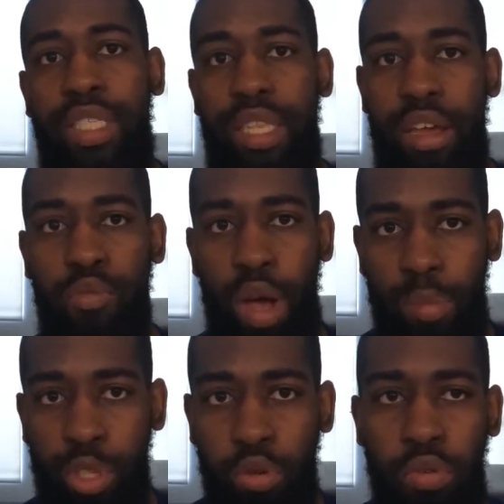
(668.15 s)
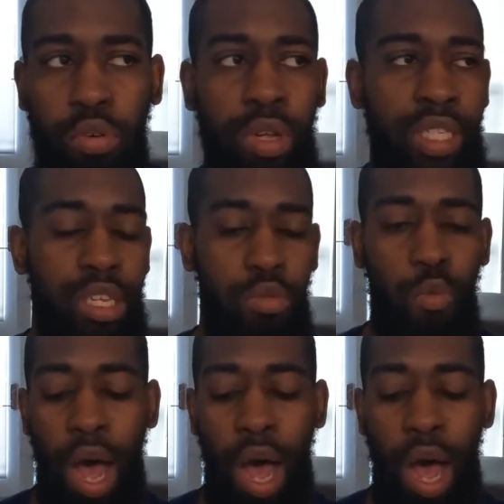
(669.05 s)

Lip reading: into their web tool, into the